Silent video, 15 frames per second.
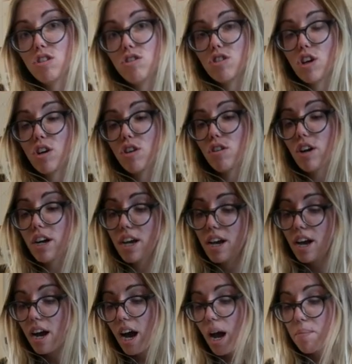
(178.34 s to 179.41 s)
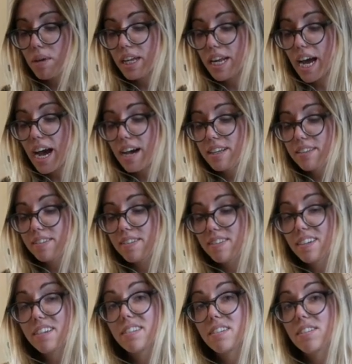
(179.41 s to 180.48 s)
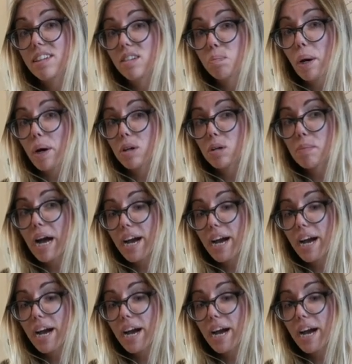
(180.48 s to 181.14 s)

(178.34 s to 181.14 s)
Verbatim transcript: so I'm gonna add in six of these powder